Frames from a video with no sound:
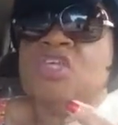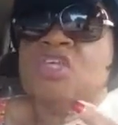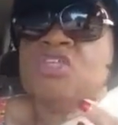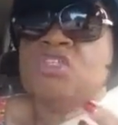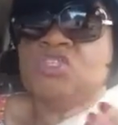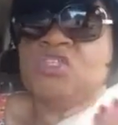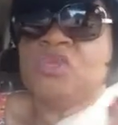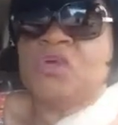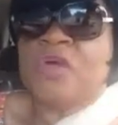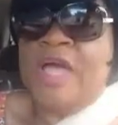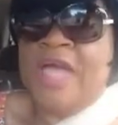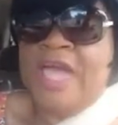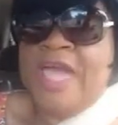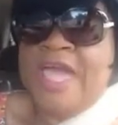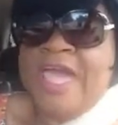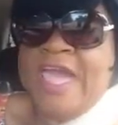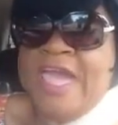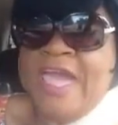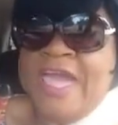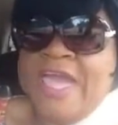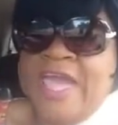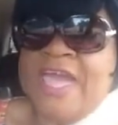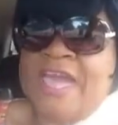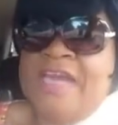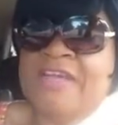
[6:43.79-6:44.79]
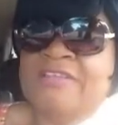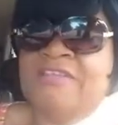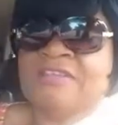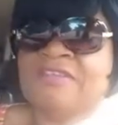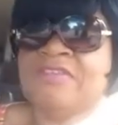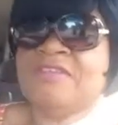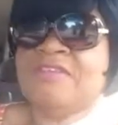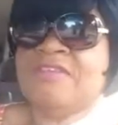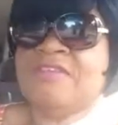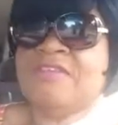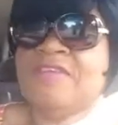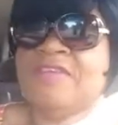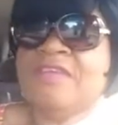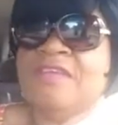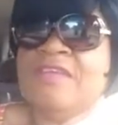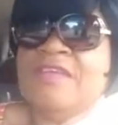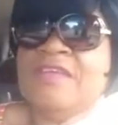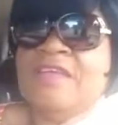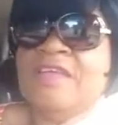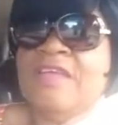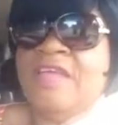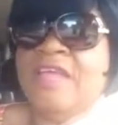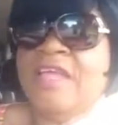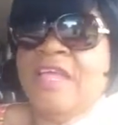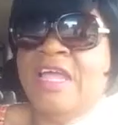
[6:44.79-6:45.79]
So I asked,
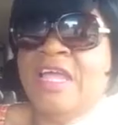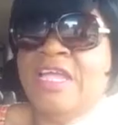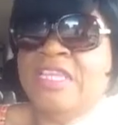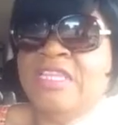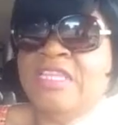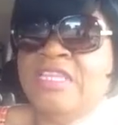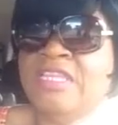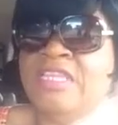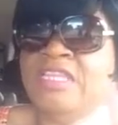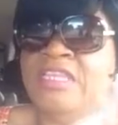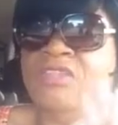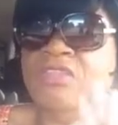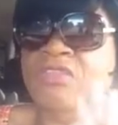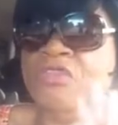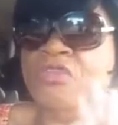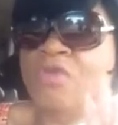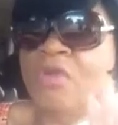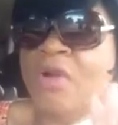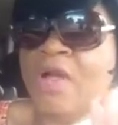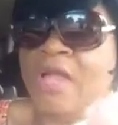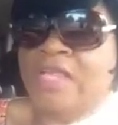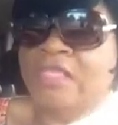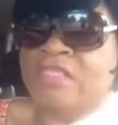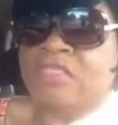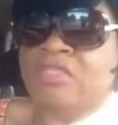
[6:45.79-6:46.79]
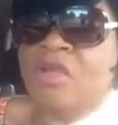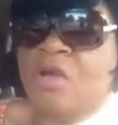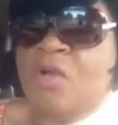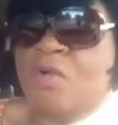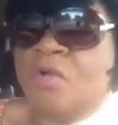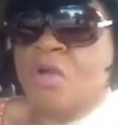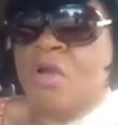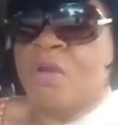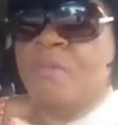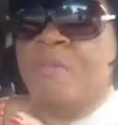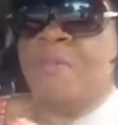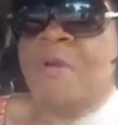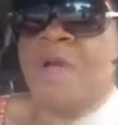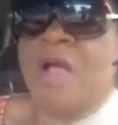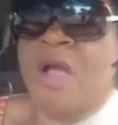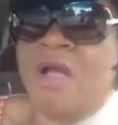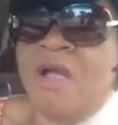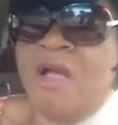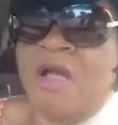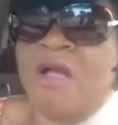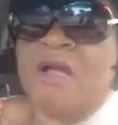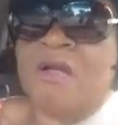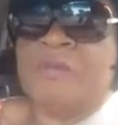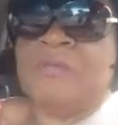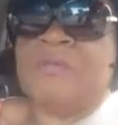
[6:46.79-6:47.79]
and then, you know, I had talked with her
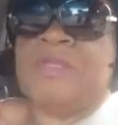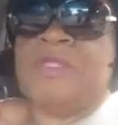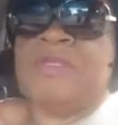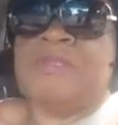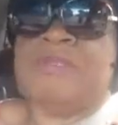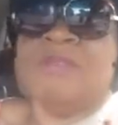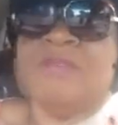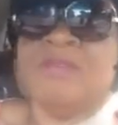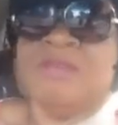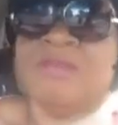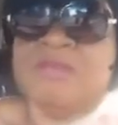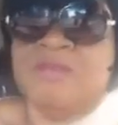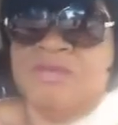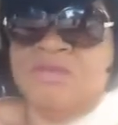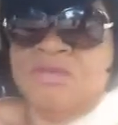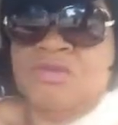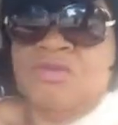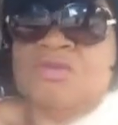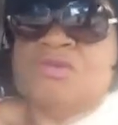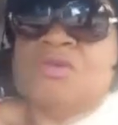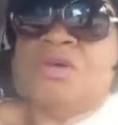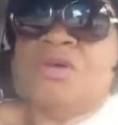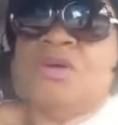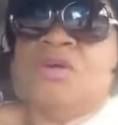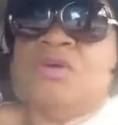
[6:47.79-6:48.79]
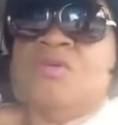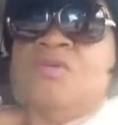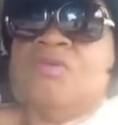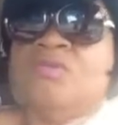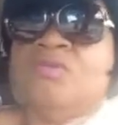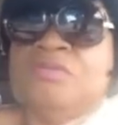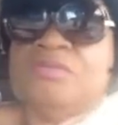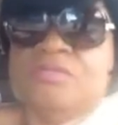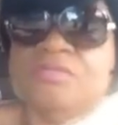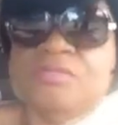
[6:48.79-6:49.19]
mom, and, you know,